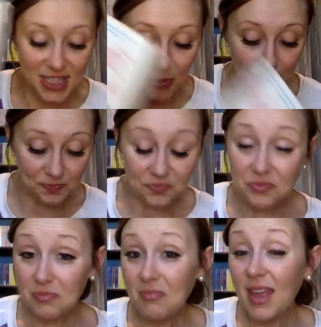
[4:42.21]
So
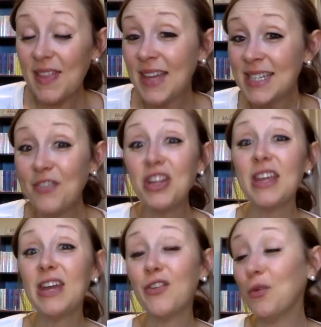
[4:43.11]
that's
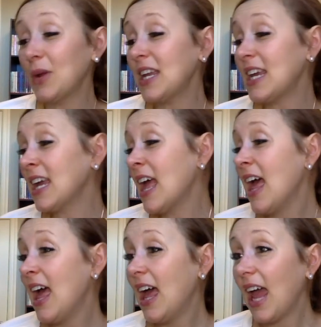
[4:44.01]
everything for reading
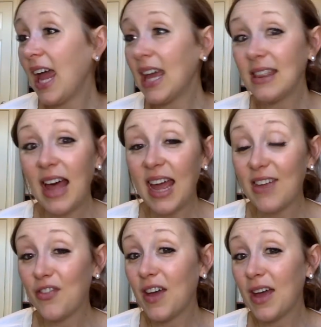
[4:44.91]
and
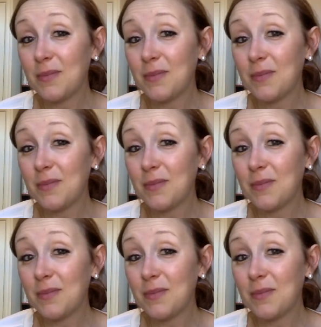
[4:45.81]
life.